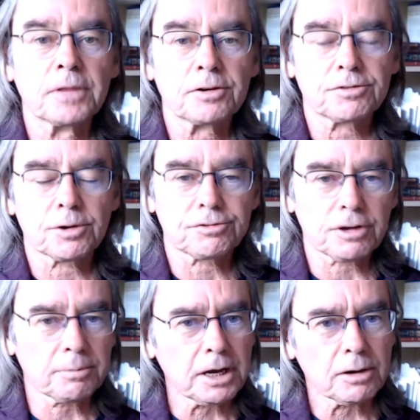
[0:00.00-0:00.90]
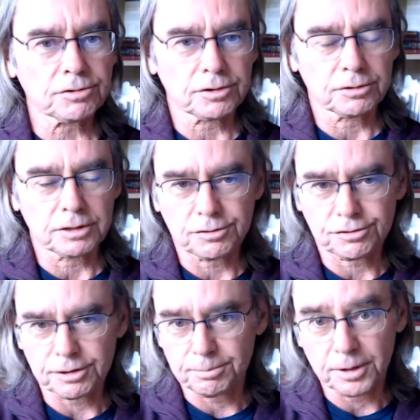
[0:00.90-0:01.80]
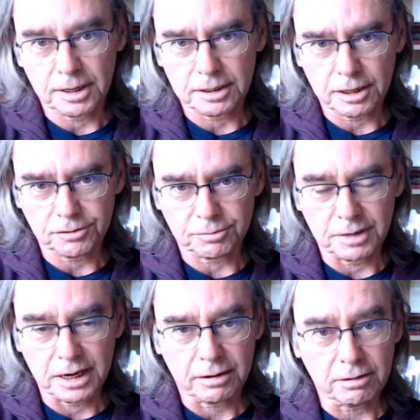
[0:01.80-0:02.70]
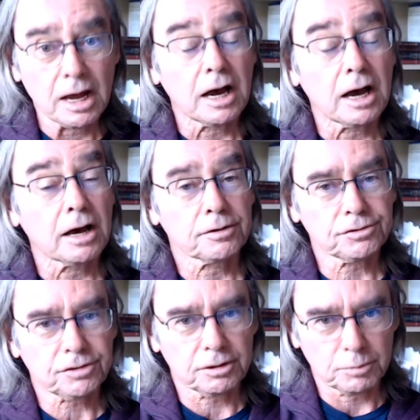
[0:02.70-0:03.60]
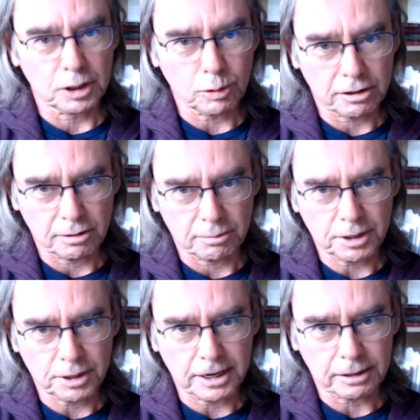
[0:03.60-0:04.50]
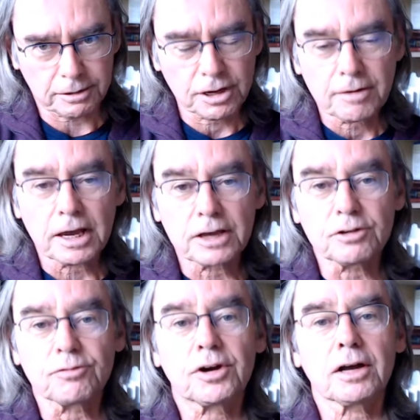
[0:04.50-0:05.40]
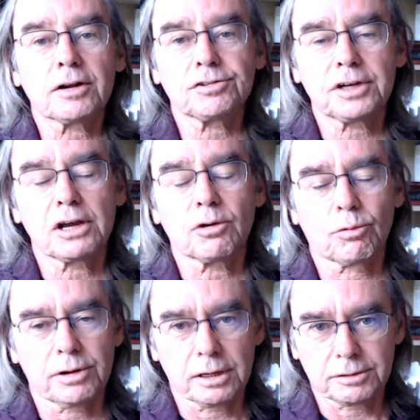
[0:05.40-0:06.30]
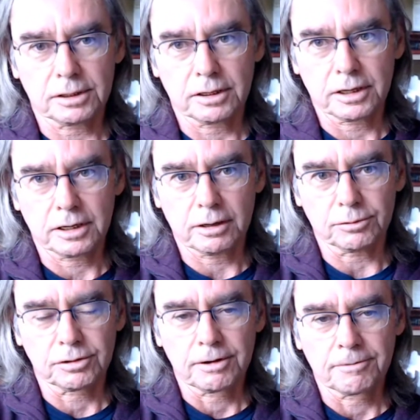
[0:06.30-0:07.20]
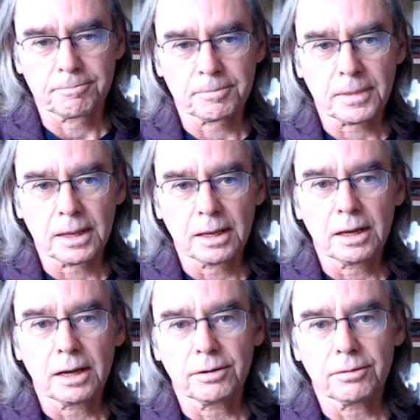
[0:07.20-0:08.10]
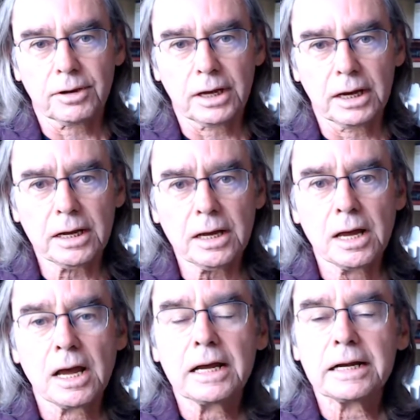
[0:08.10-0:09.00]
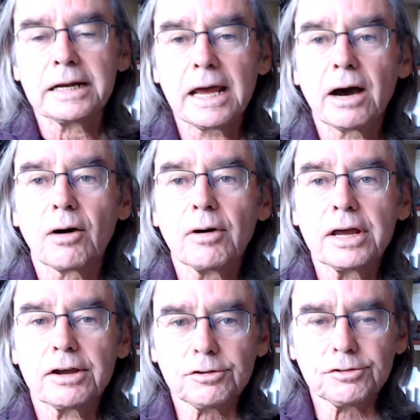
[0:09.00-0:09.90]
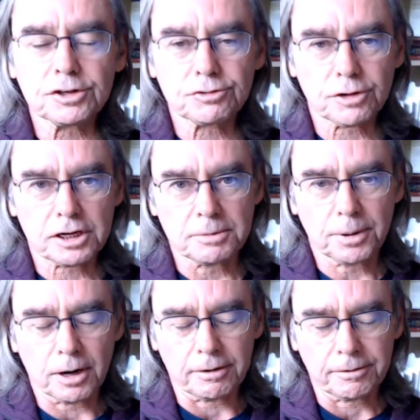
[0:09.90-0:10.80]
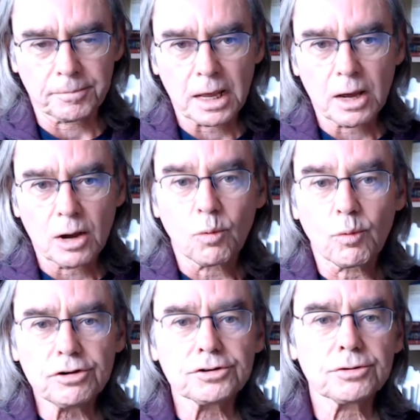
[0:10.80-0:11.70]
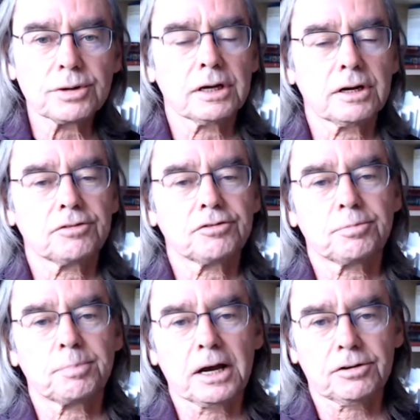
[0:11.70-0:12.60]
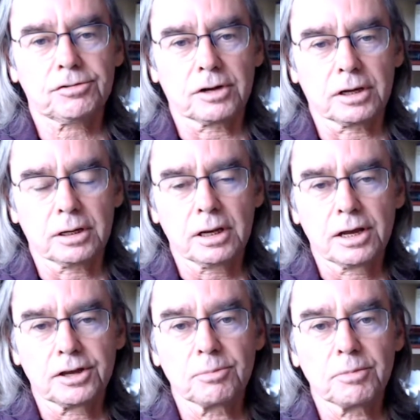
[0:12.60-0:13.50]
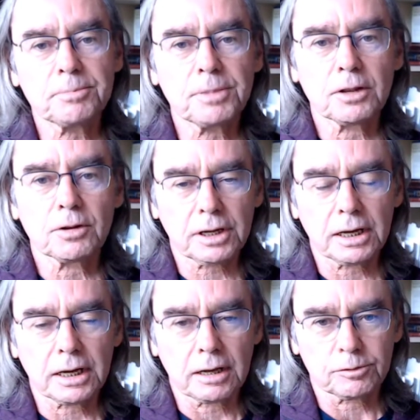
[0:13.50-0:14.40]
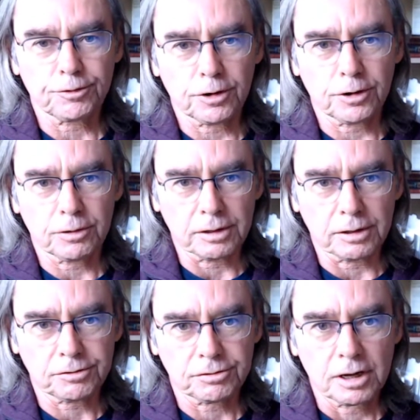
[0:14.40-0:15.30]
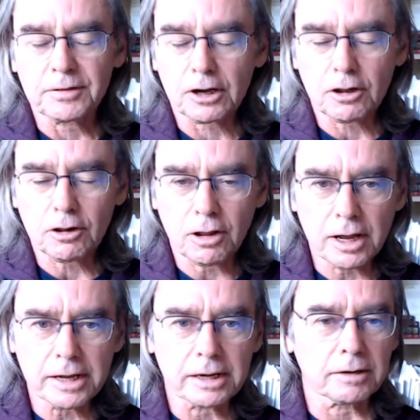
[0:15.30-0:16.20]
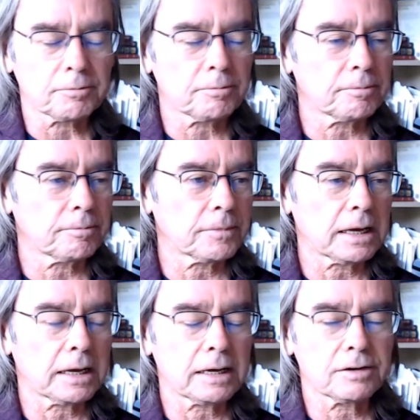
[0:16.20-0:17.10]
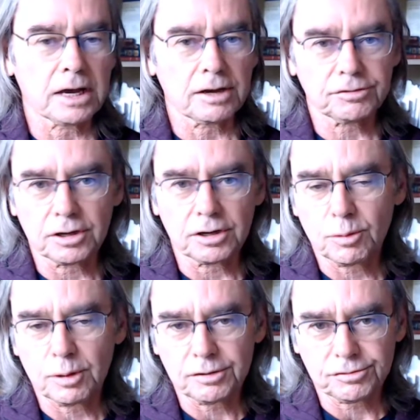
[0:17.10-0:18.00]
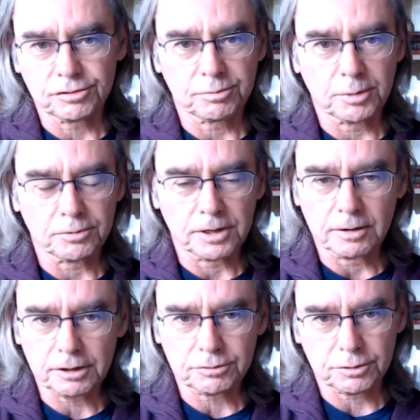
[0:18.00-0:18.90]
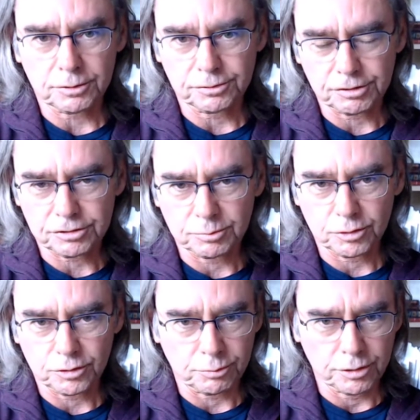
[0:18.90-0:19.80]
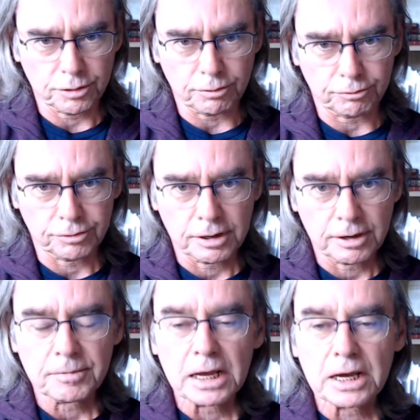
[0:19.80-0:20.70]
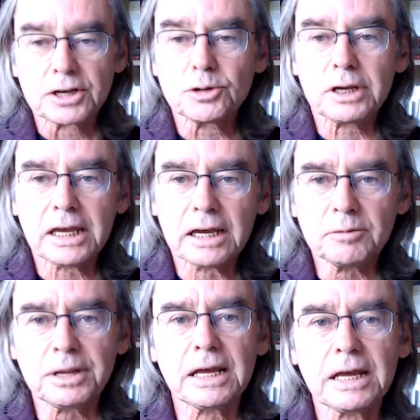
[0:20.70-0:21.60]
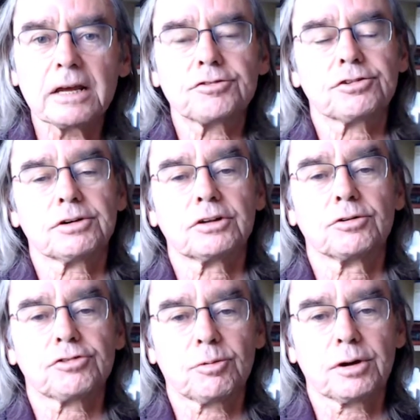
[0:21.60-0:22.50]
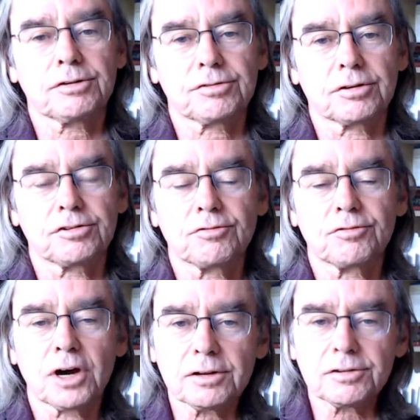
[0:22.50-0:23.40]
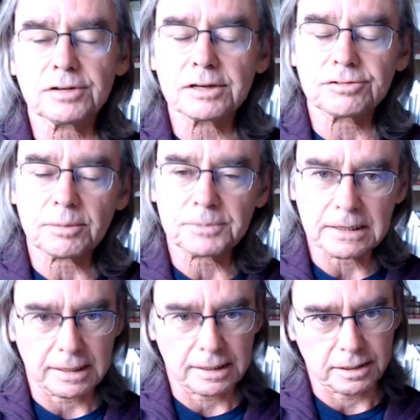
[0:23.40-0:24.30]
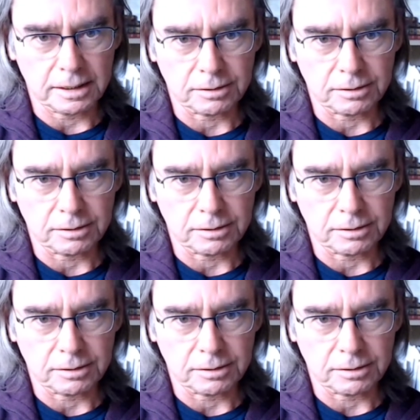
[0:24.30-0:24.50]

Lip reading: So some houses are dead simple and it doesn't matter. Others can be quite complex and you've got to stay oriented in the house. Okay? Now, here's the tricky part. When you're doing an inspection, you might be looking at the furnace and the client is asking you questions about the electrical system or the roof. You can't be answering those questions. You've got to say something like this.